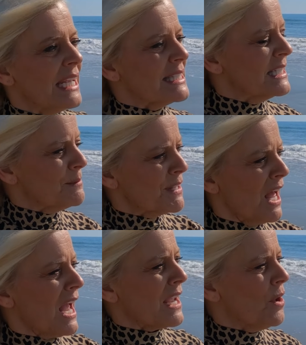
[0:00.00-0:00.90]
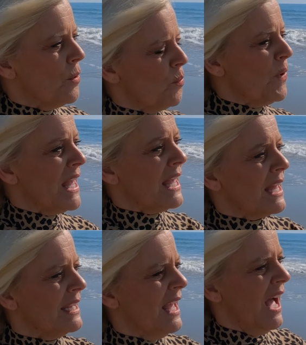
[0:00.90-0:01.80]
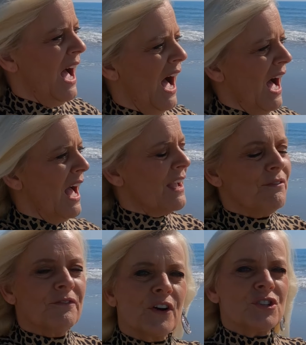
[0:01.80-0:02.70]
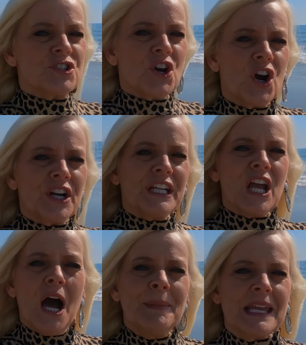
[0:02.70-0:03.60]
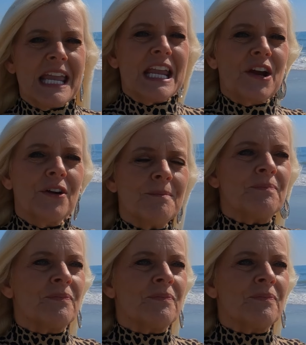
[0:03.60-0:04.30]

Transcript: It seems like when I first started coming here,